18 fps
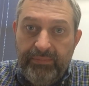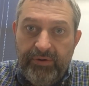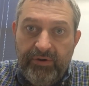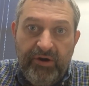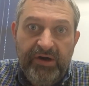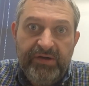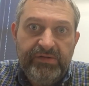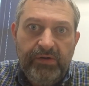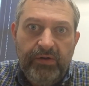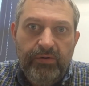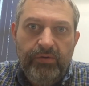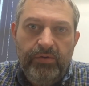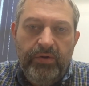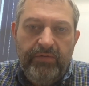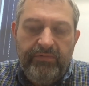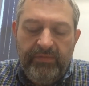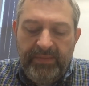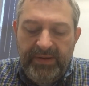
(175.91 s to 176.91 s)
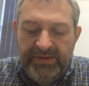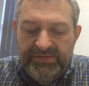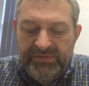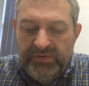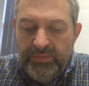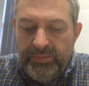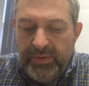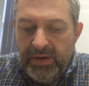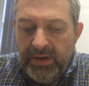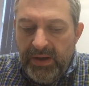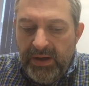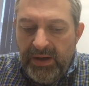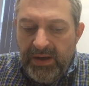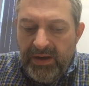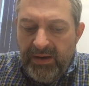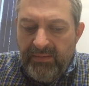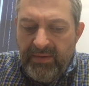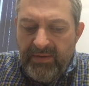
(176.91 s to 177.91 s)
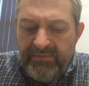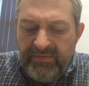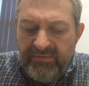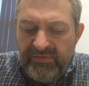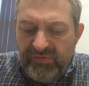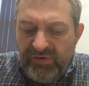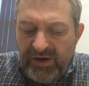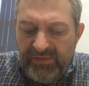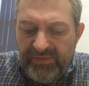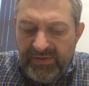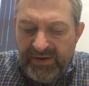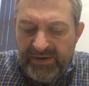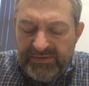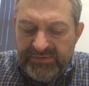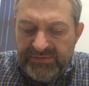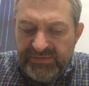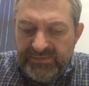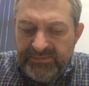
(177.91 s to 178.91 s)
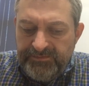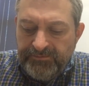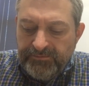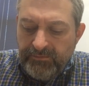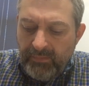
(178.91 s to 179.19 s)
Progresso, whoever makes soup. I've never tried theirs.